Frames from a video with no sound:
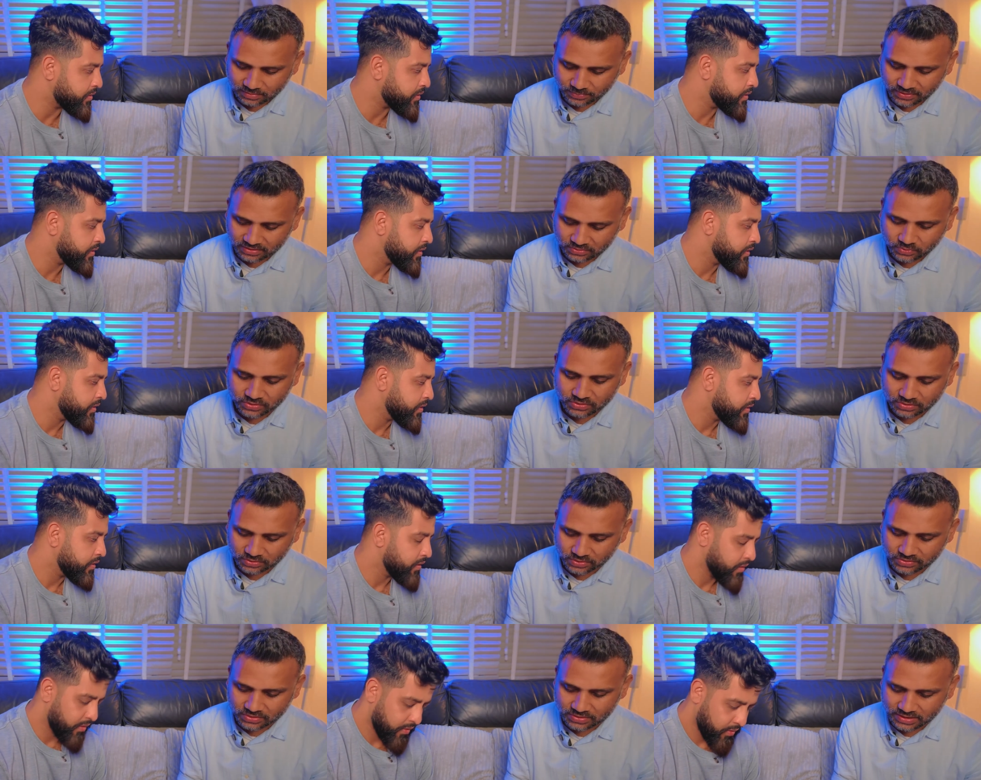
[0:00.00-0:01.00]
Speaker 1: Uh, past question
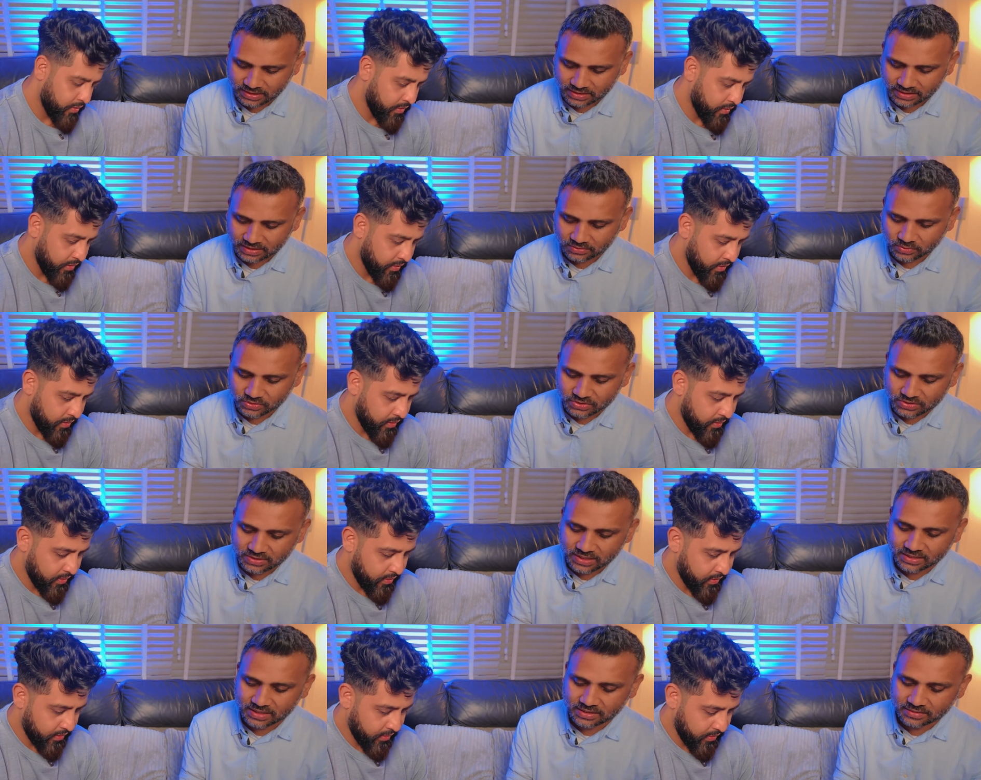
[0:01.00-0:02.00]
question eight, and then question
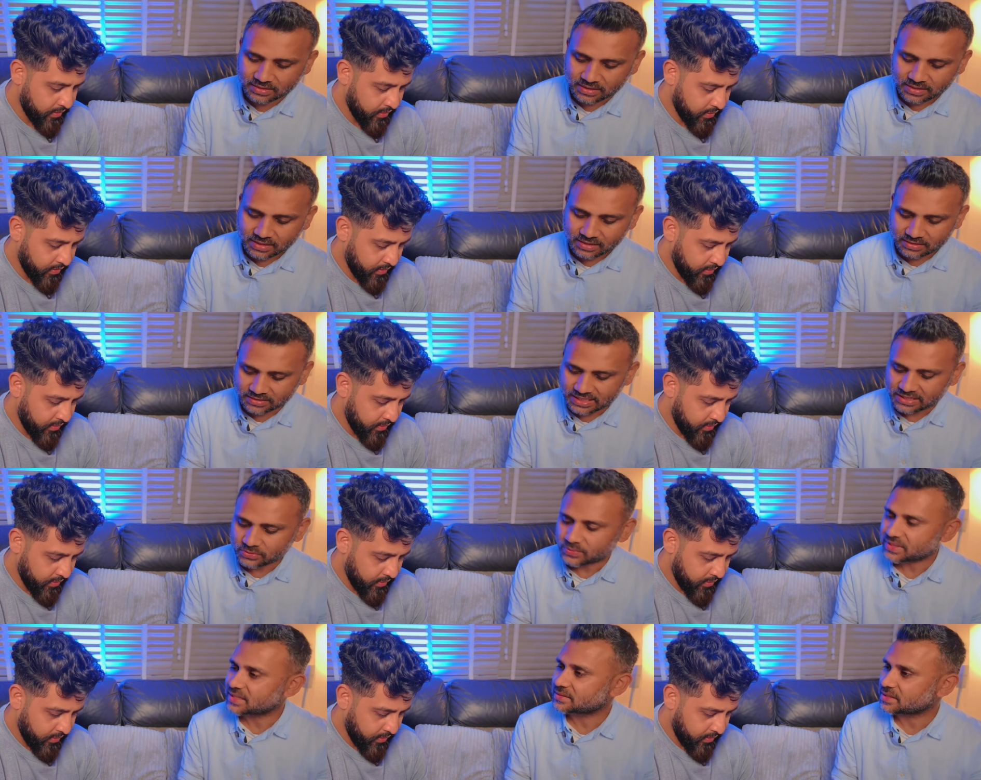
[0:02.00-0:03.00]
nine is is that's
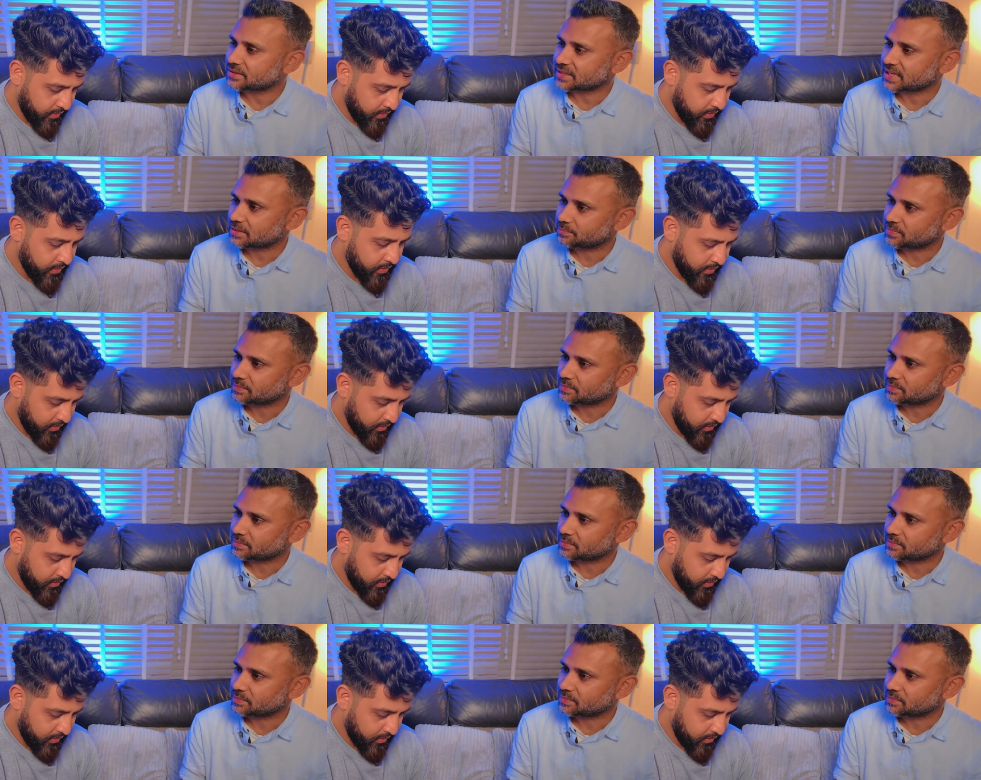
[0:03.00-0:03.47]
when it starts to get a